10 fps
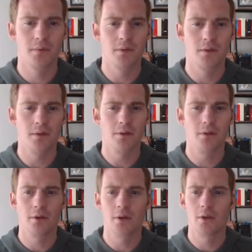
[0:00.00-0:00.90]

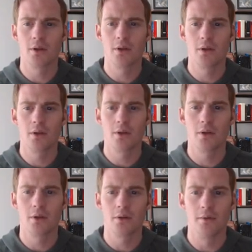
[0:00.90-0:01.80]
your
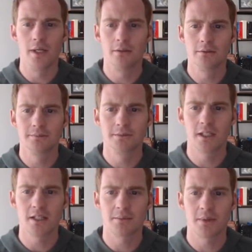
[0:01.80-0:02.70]
real
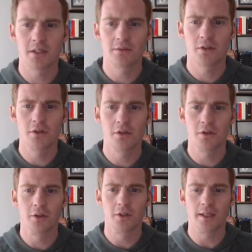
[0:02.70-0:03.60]
customer interview, you
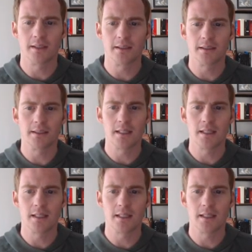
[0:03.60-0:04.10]
could uh,